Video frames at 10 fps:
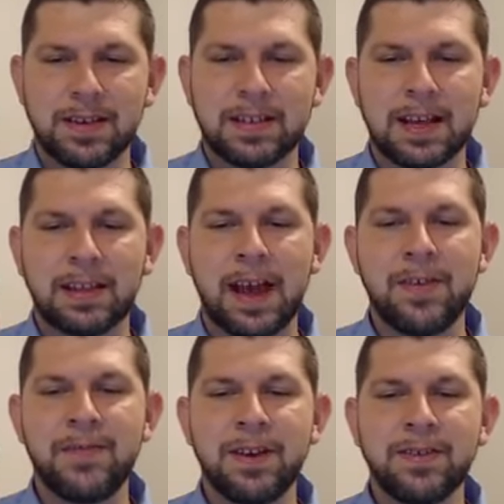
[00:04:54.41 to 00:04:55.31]
is that
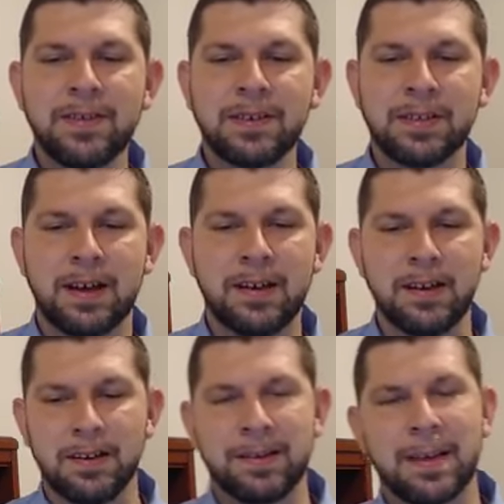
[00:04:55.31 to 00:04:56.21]
life under the sun
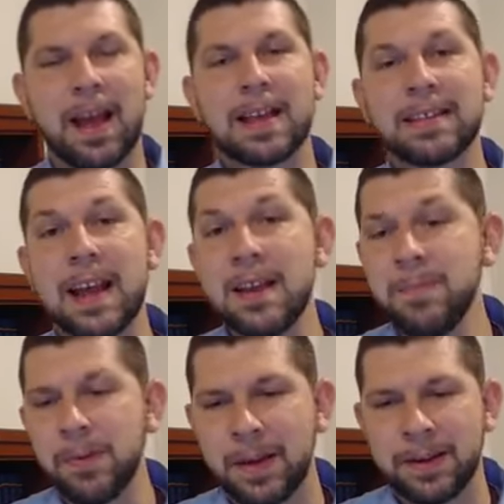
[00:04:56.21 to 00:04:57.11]
has an
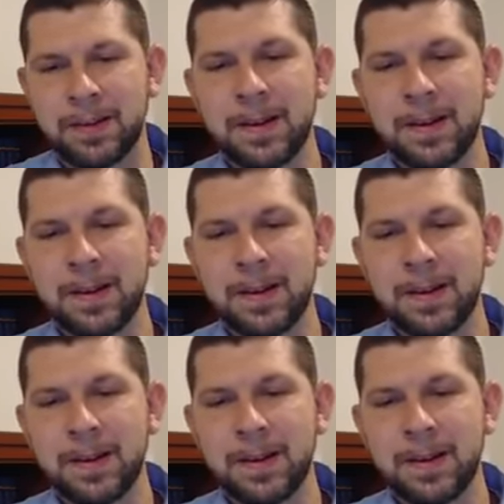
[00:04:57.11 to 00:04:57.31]
end point.